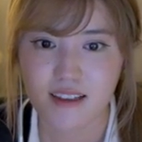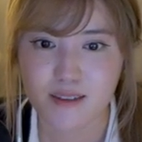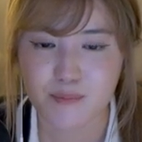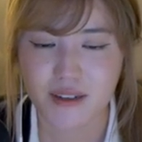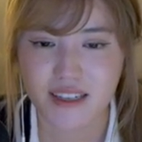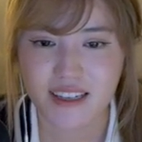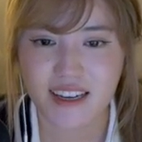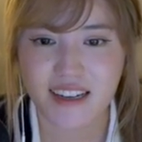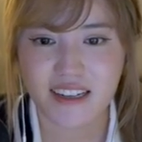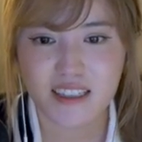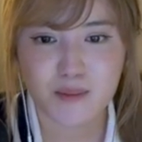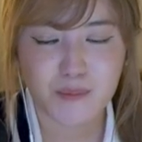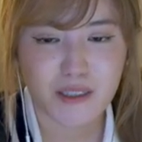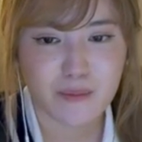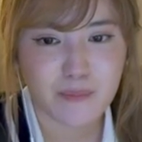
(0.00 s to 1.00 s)
My cat
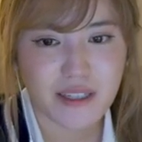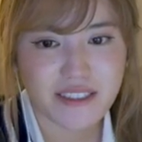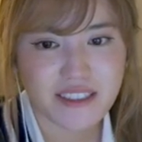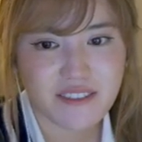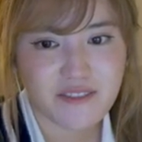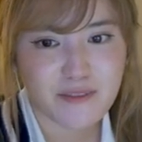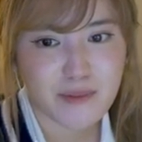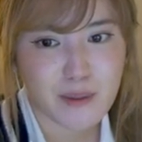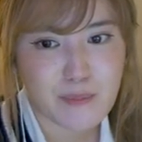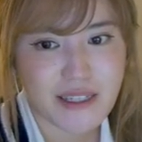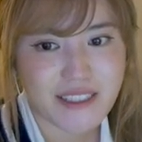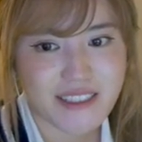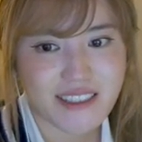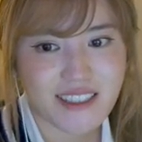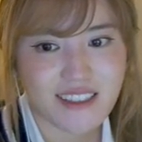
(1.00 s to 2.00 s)
has been amazing for my
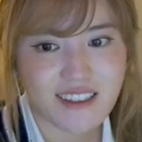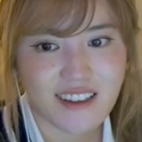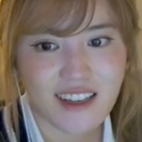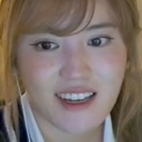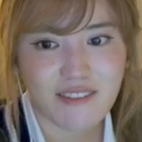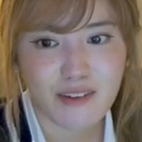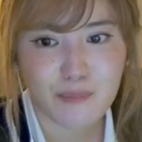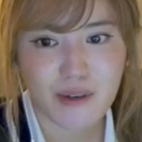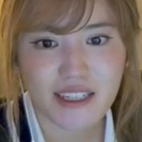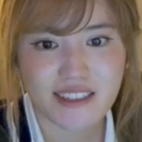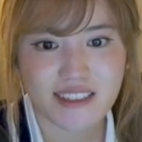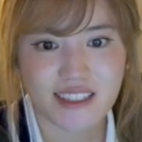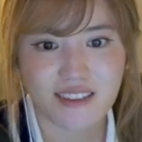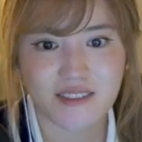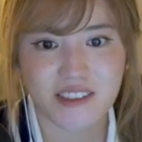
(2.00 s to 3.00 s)
mental health. Having
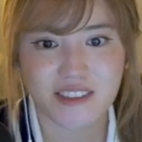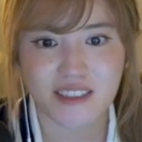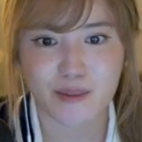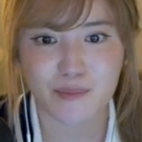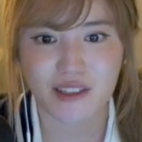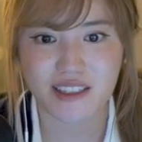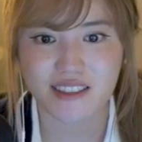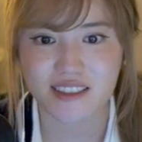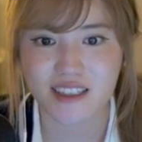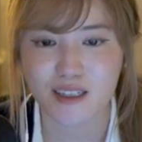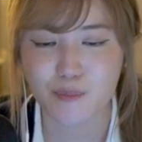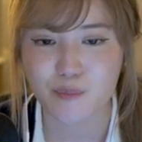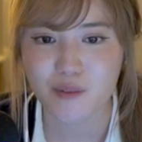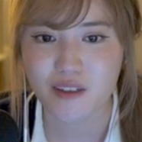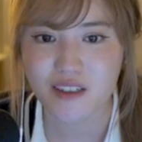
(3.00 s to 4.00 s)
pets gives you something to
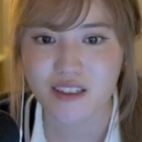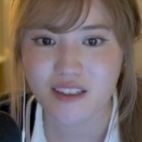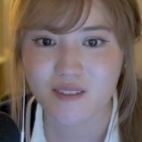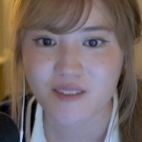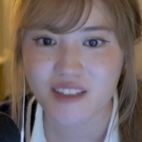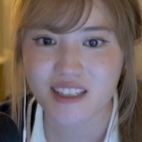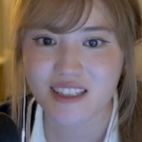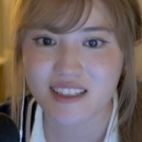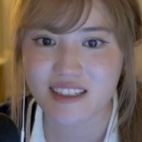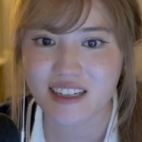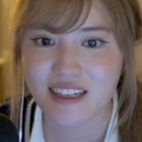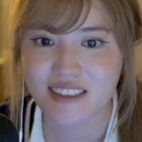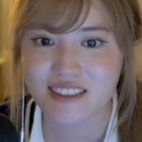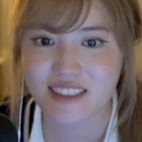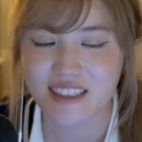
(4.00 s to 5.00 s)
help with the
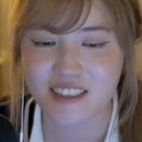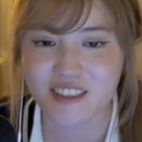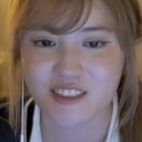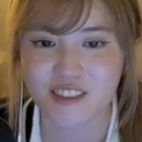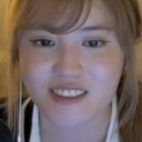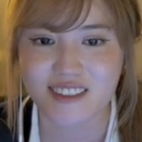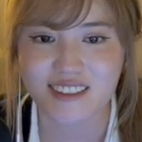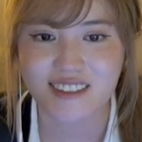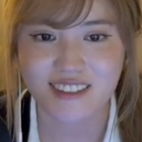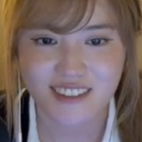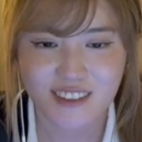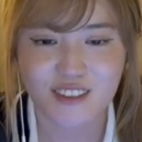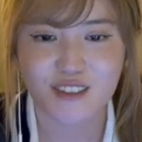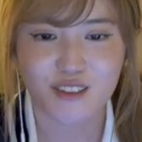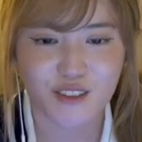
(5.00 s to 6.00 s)
day to day struggle.
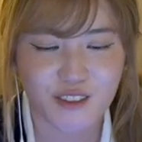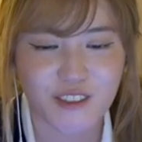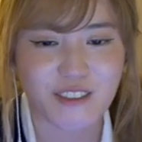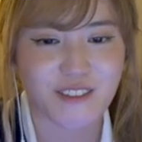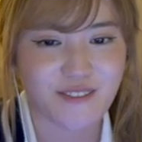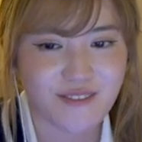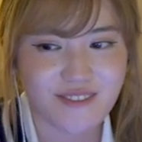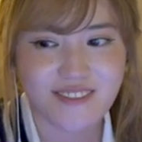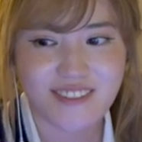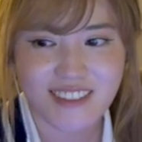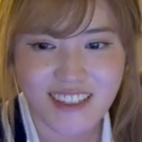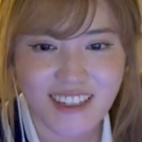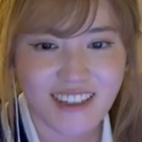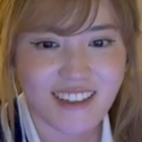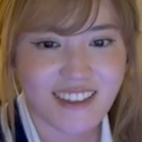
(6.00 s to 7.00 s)
True.
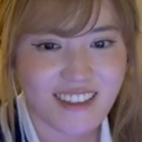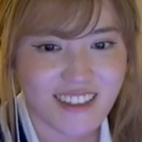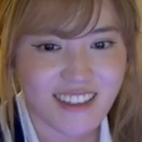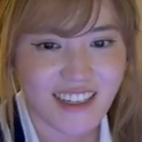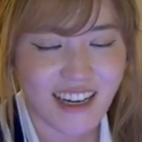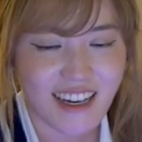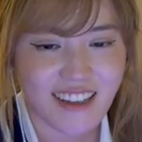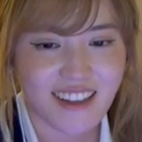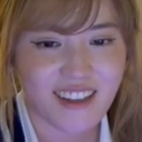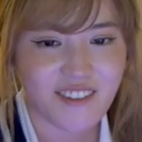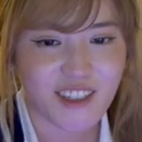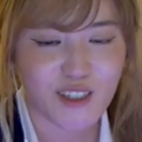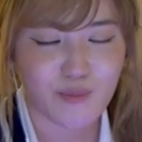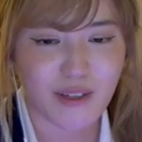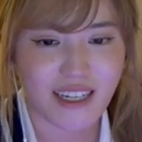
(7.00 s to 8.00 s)
Highly
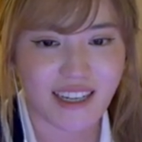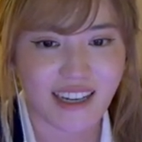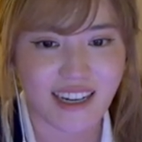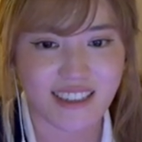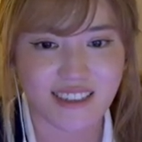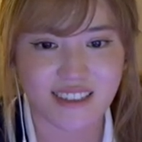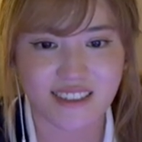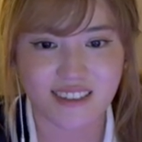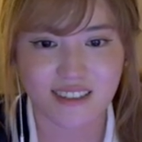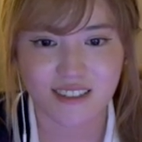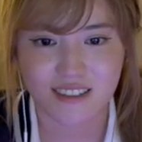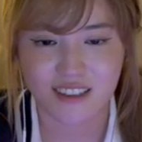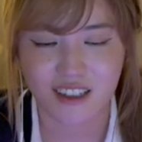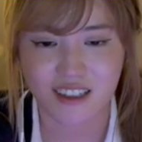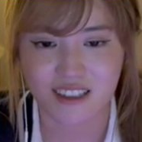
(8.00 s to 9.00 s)
recommend cats,
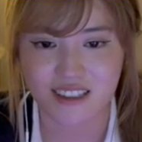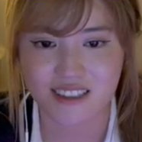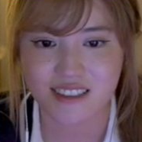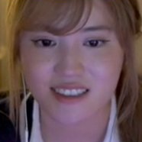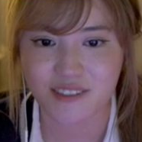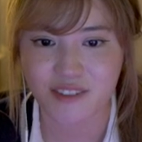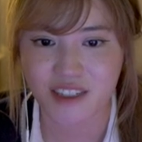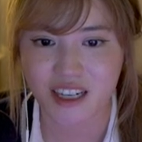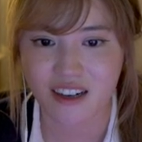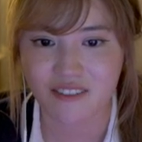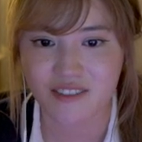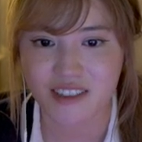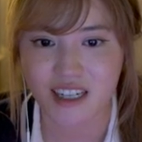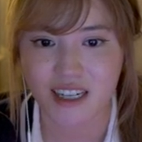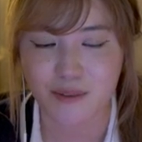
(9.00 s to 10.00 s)
dogs, if you
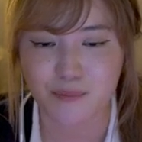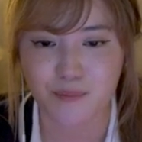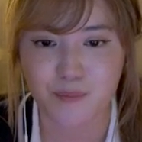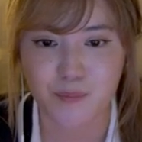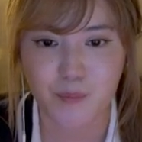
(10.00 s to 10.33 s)
have time.